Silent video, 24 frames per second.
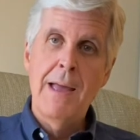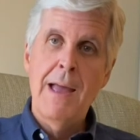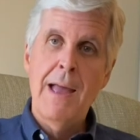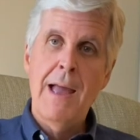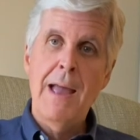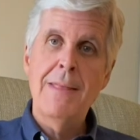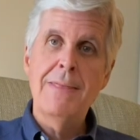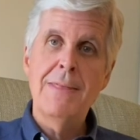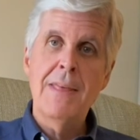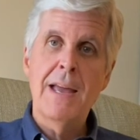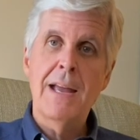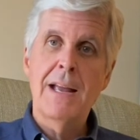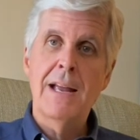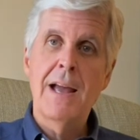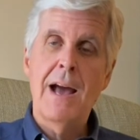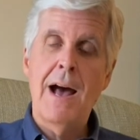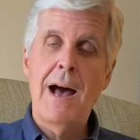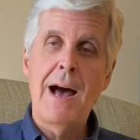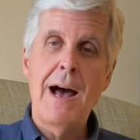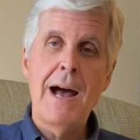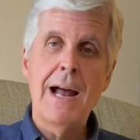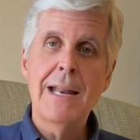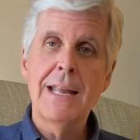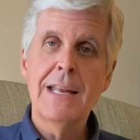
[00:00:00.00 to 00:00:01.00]
and that
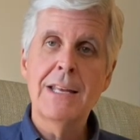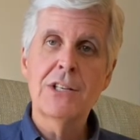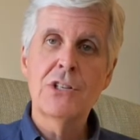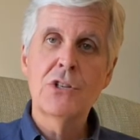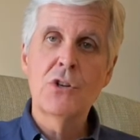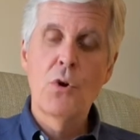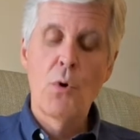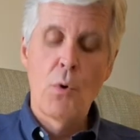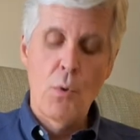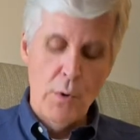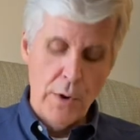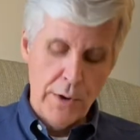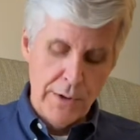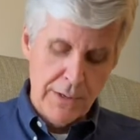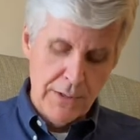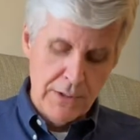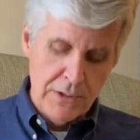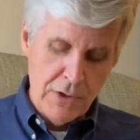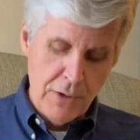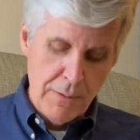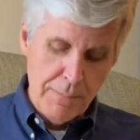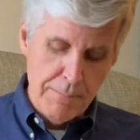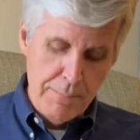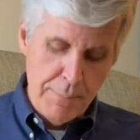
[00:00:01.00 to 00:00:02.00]
God is going
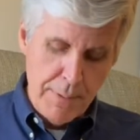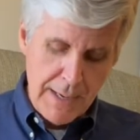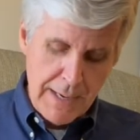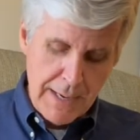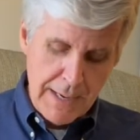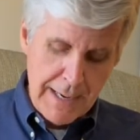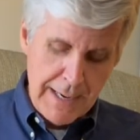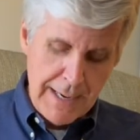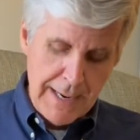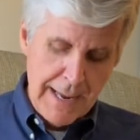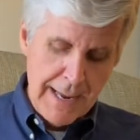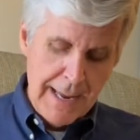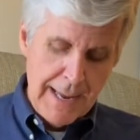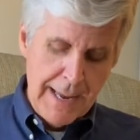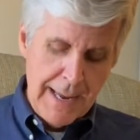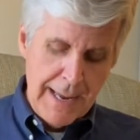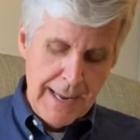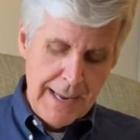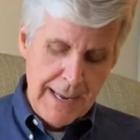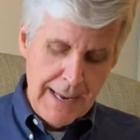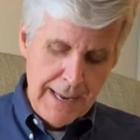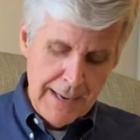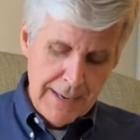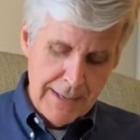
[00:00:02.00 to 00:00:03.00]
to be
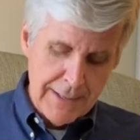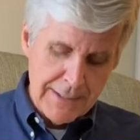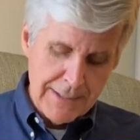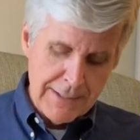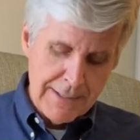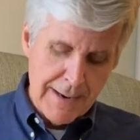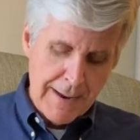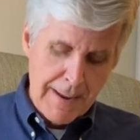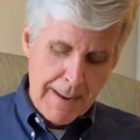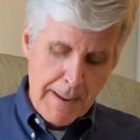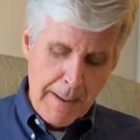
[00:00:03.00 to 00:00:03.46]
his